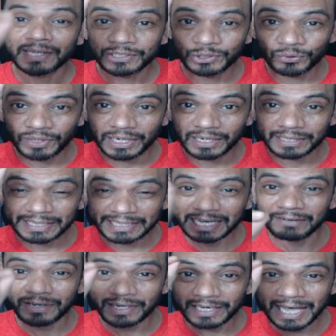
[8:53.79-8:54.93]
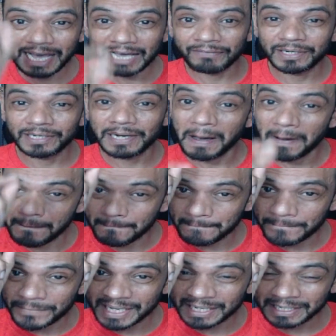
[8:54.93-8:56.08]
you will never ever
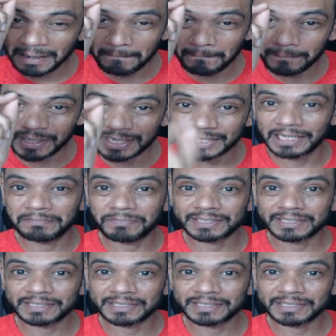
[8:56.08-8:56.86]
be completely